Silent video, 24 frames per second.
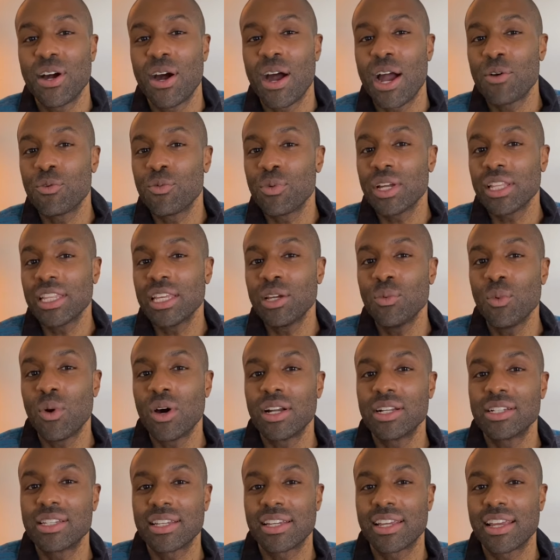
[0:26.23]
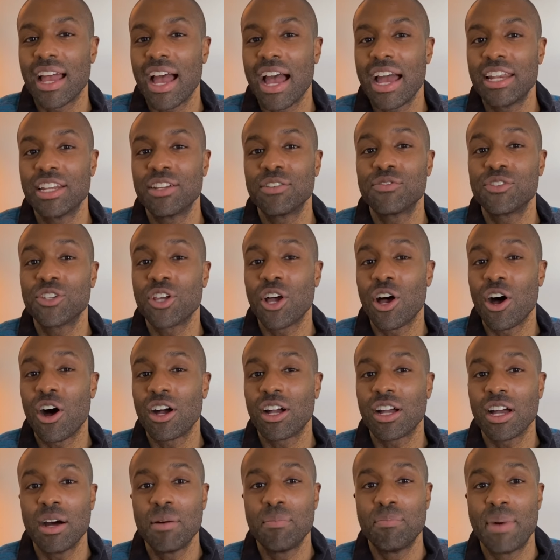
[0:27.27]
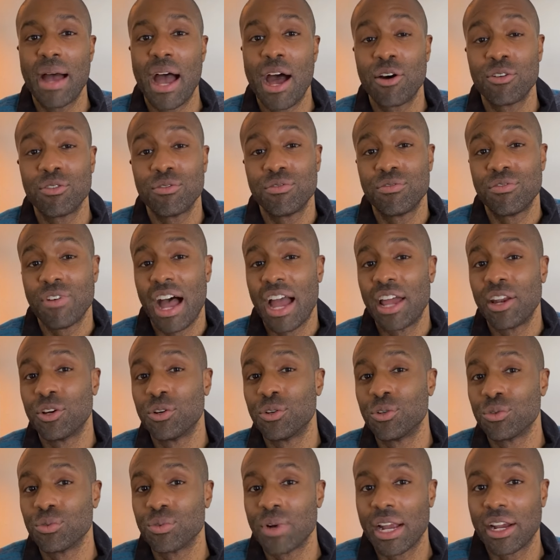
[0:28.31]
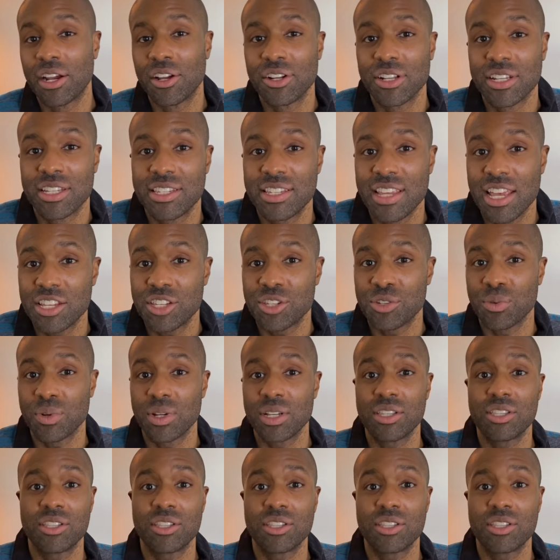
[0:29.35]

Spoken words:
I really wanted to kind of talk about vinyl record accessories.